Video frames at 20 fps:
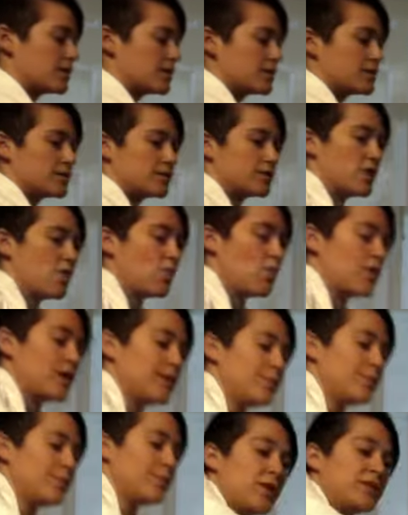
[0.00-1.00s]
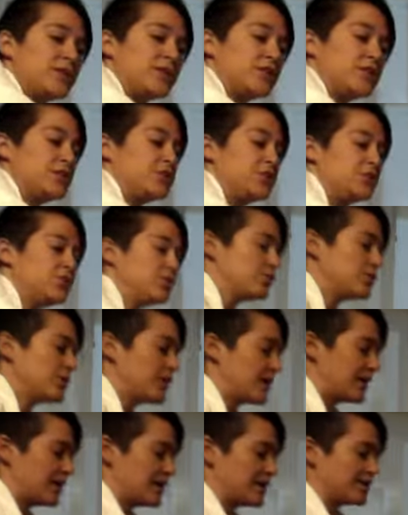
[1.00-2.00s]
So what I'm going to do
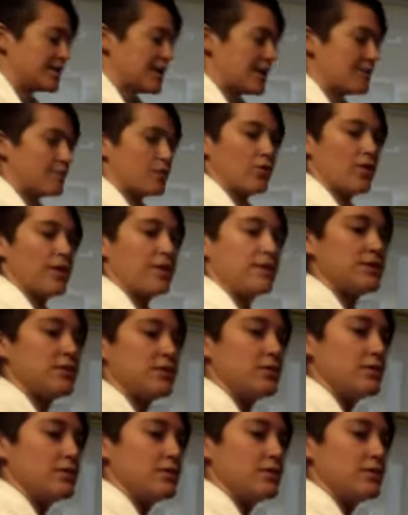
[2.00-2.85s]
is I'm going to